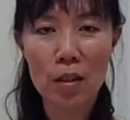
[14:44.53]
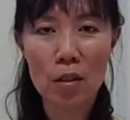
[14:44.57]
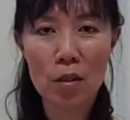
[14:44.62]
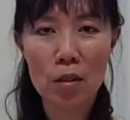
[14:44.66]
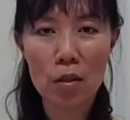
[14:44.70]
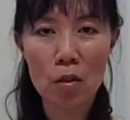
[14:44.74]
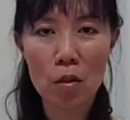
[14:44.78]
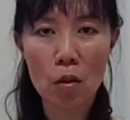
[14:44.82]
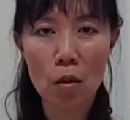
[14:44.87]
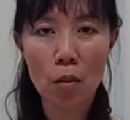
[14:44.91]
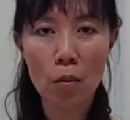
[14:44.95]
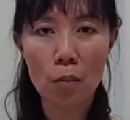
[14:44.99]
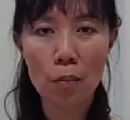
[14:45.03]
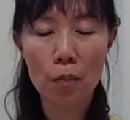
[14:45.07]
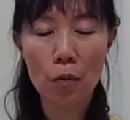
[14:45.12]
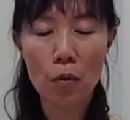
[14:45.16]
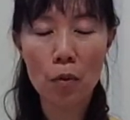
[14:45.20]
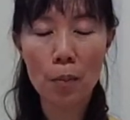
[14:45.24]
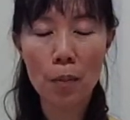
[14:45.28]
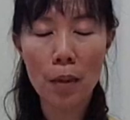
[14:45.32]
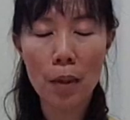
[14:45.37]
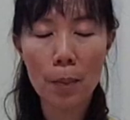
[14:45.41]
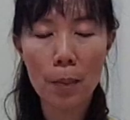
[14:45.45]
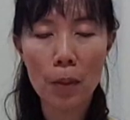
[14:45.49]
So
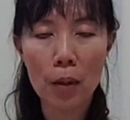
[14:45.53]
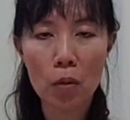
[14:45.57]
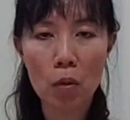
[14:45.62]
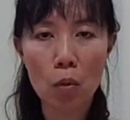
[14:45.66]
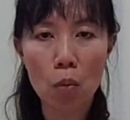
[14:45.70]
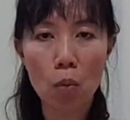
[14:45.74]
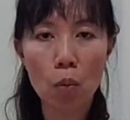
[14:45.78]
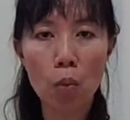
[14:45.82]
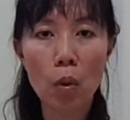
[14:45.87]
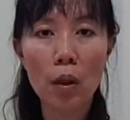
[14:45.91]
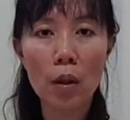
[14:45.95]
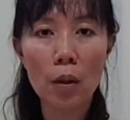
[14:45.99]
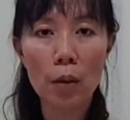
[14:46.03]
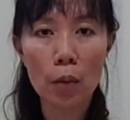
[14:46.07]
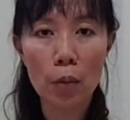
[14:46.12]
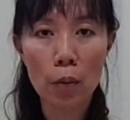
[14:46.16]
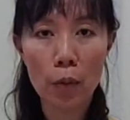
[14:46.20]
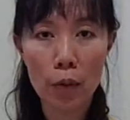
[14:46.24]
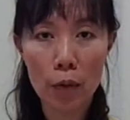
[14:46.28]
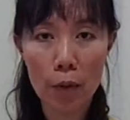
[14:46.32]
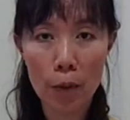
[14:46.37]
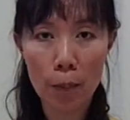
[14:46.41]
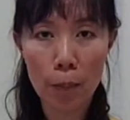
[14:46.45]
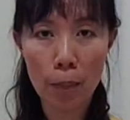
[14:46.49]
remember to work
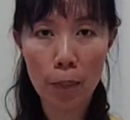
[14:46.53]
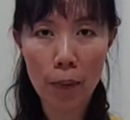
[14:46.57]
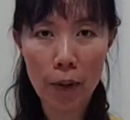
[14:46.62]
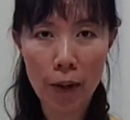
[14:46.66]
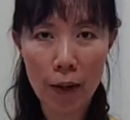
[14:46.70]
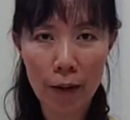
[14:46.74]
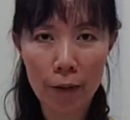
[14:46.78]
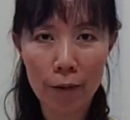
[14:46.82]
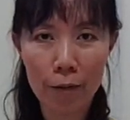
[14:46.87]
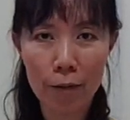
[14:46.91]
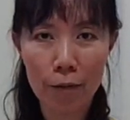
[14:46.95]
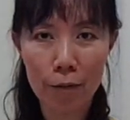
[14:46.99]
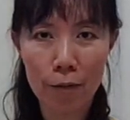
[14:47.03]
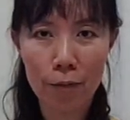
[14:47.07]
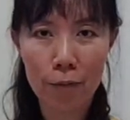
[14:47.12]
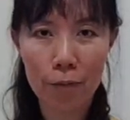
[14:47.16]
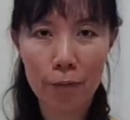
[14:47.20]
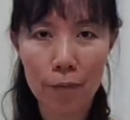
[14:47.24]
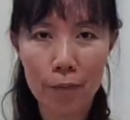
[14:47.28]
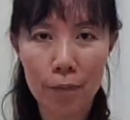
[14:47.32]
with the breath.